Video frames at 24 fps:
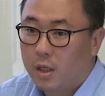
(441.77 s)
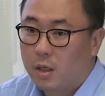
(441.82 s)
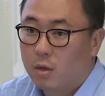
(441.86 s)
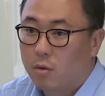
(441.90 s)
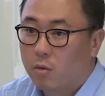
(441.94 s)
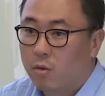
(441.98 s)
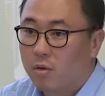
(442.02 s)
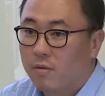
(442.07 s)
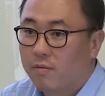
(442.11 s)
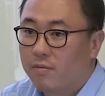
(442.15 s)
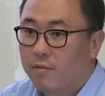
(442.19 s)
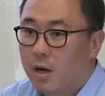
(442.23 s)

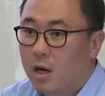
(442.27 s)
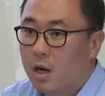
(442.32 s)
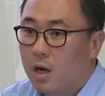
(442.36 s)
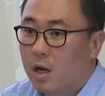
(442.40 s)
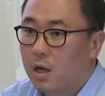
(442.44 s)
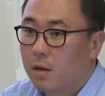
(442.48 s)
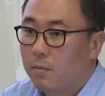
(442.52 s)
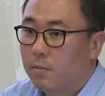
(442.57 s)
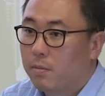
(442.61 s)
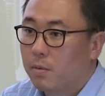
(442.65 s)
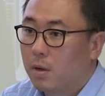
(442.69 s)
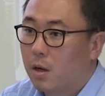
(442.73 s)
3 or
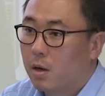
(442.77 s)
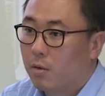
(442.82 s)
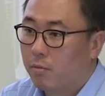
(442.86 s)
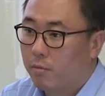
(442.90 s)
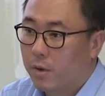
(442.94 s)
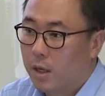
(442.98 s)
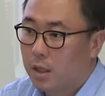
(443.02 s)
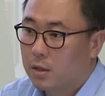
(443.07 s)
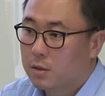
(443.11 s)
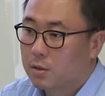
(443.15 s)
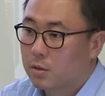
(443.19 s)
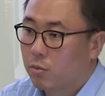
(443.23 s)

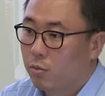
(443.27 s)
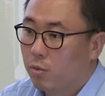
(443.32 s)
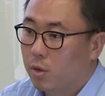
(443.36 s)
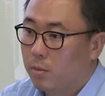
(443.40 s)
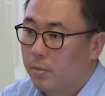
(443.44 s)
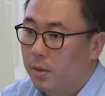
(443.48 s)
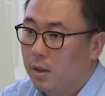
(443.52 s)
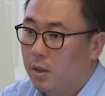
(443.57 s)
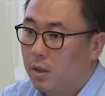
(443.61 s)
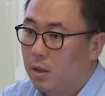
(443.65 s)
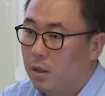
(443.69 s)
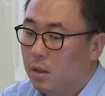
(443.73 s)
5 racks
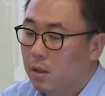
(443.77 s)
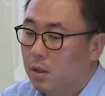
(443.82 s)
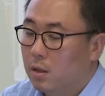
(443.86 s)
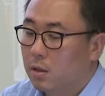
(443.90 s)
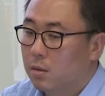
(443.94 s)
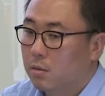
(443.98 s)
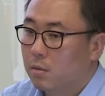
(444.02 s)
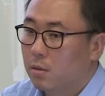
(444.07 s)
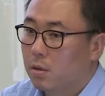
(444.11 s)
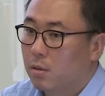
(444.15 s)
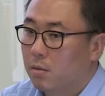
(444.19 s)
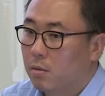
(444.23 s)
will
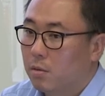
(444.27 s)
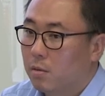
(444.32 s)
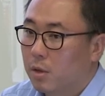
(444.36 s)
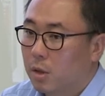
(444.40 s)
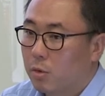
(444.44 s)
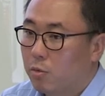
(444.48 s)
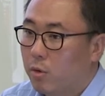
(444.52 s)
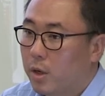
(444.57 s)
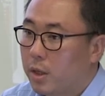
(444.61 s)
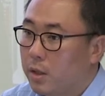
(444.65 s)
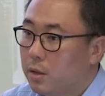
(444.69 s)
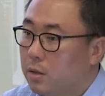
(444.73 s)
be
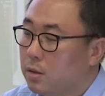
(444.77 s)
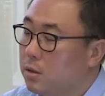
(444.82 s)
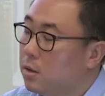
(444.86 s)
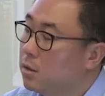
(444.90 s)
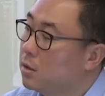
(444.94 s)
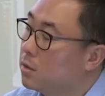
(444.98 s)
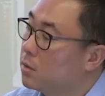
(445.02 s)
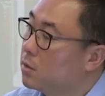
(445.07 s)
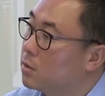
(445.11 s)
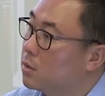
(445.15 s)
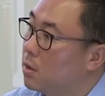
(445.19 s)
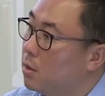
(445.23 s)
required.
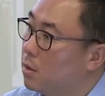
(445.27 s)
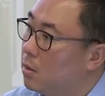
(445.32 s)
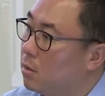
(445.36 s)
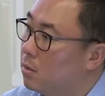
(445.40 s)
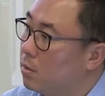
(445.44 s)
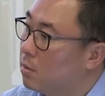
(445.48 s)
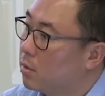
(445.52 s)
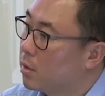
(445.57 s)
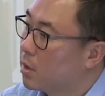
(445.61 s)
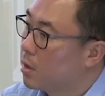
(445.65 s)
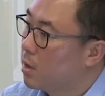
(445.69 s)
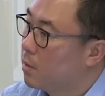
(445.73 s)

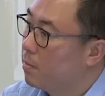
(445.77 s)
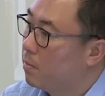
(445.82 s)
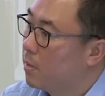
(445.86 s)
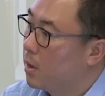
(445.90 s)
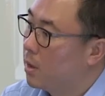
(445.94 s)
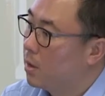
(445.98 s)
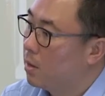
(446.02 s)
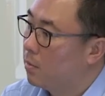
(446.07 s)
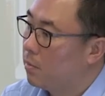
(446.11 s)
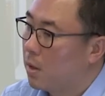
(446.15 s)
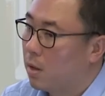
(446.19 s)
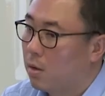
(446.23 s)
So it can
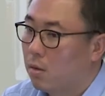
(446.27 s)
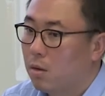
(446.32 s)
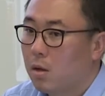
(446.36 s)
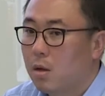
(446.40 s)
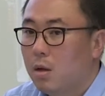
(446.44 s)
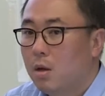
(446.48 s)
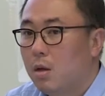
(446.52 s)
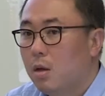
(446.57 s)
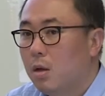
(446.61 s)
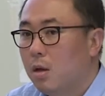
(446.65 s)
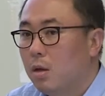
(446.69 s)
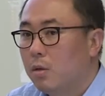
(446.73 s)
be
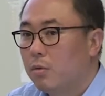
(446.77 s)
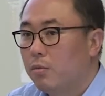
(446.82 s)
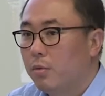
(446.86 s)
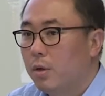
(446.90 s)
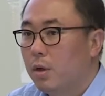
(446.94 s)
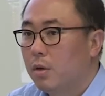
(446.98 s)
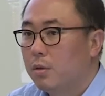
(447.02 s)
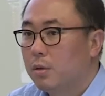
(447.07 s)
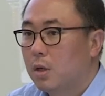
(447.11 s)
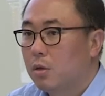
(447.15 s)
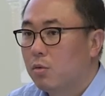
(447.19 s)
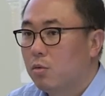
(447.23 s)
about
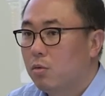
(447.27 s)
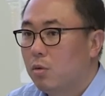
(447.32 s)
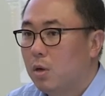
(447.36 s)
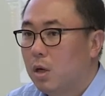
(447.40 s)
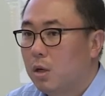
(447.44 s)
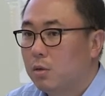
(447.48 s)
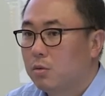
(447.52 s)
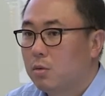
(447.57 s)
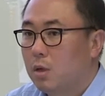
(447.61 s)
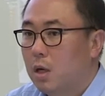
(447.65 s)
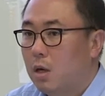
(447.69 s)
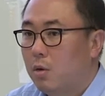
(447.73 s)
300
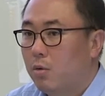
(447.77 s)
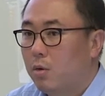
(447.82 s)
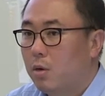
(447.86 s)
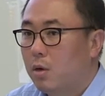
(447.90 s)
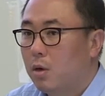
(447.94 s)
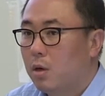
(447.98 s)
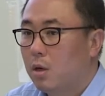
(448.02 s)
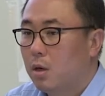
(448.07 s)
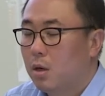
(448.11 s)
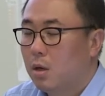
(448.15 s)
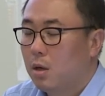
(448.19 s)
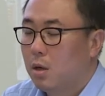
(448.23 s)
kilowatt
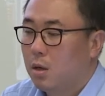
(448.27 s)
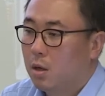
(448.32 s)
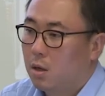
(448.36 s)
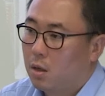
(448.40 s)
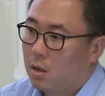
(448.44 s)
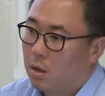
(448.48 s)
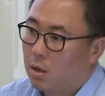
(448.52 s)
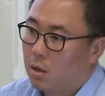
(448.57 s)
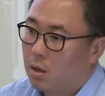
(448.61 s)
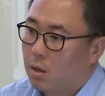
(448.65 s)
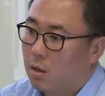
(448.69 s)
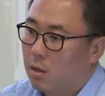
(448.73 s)
hour
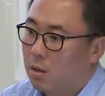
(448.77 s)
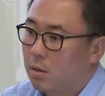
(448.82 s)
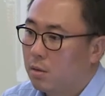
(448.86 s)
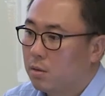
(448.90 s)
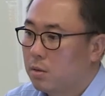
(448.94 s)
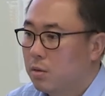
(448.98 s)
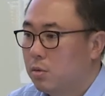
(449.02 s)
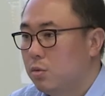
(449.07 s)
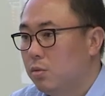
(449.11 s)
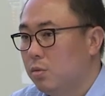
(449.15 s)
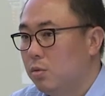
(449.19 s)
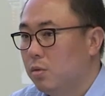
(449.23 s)

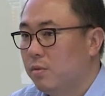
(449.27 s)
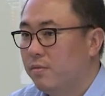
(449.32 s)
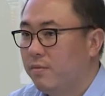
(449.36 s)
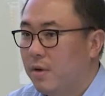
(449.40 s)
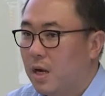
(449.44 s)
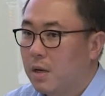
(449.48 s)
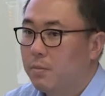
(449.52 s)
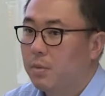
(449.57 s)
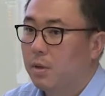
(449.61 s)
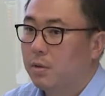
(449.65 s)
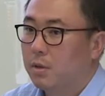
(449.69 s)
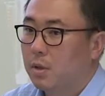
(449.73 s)
to
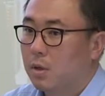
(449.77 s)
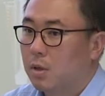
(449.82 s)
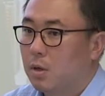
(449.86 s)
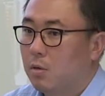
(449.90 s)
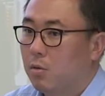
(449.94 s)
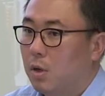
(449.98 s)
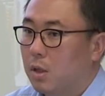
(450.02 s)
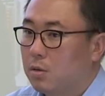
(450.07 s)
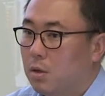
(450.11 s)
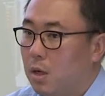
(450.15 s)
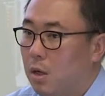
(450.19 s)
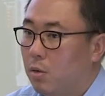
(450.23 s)
500
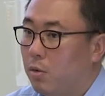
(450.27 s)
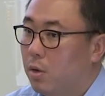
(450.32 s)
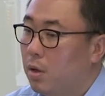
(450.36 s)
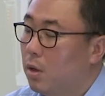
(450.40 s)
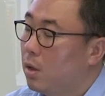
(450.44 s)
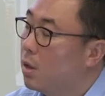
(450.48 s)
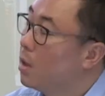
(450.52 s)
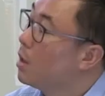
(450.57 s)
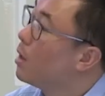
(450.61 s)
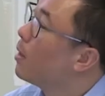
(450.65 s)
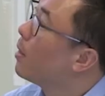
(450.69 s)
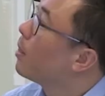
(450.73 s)
kilowatt
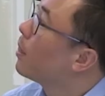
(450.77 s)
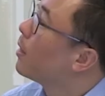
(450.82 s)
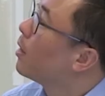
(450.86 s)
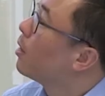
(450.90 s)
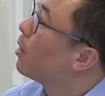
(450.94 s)
hour.